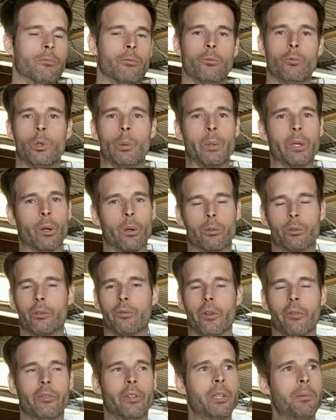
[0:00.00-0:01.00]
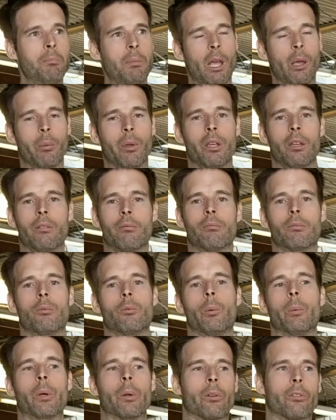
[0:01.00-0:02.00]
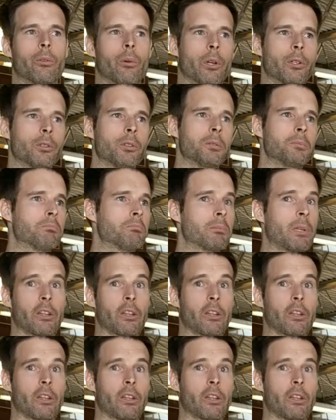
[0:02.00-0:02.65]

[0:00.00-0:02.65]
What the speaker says: Will we go 250? Maybe. Will we go to 200?